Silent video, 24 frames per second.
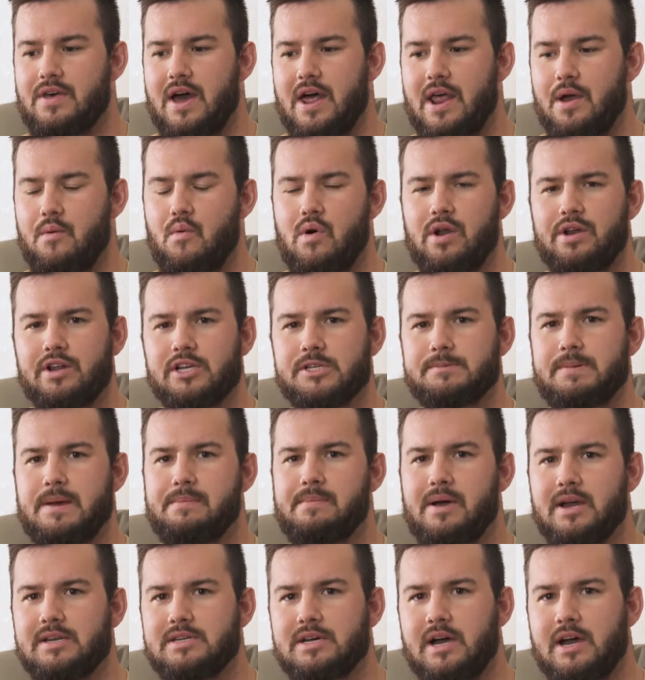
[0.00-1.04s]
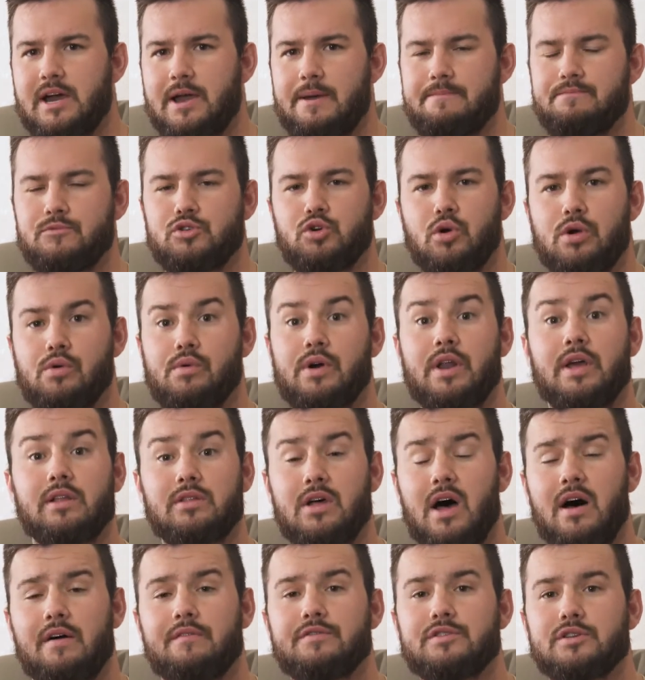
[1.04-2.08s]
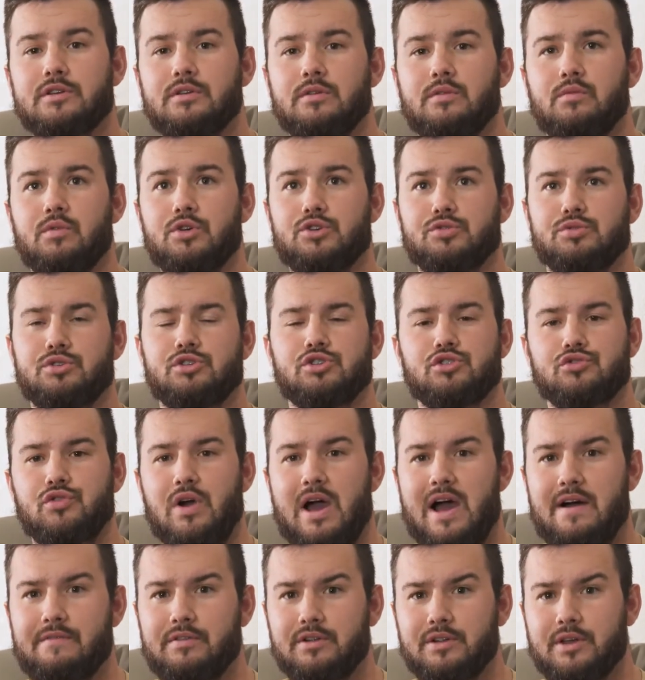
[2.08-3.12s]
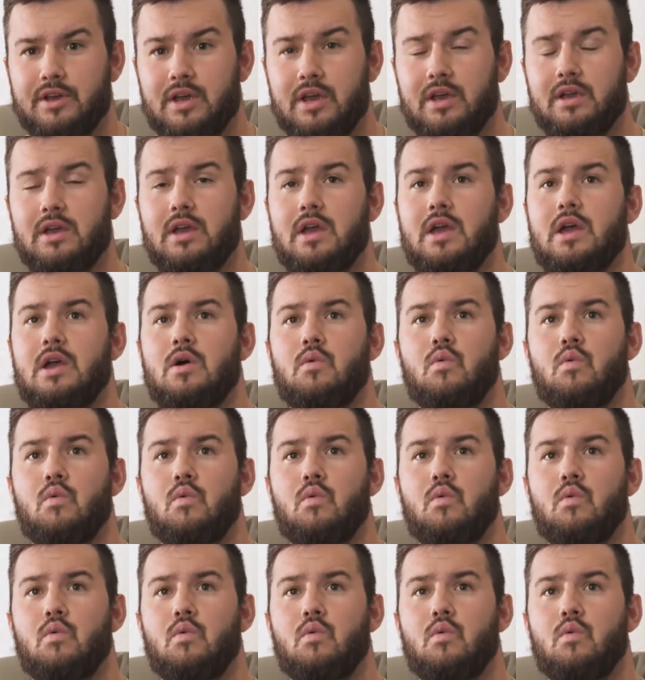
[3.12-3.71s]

that I wanted to spend my time doing what I loved, which was traveling,